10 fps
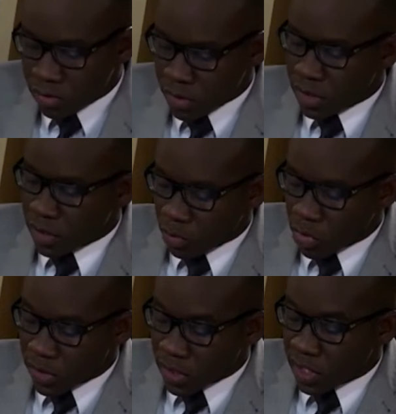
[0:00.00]
It's
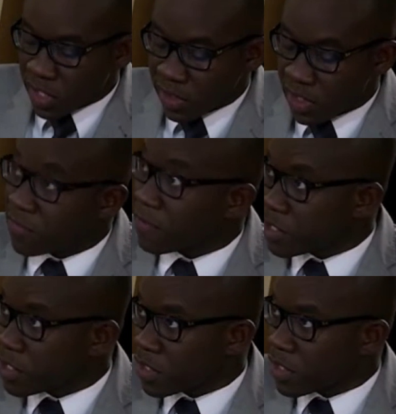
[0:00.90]
important to look at the
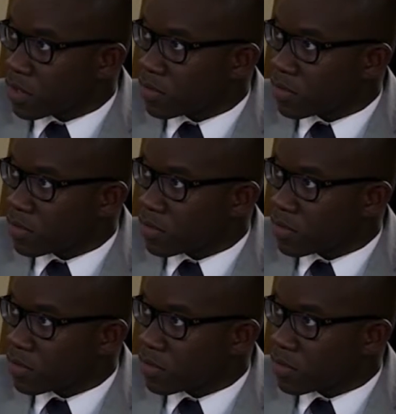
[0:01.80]
efficiency.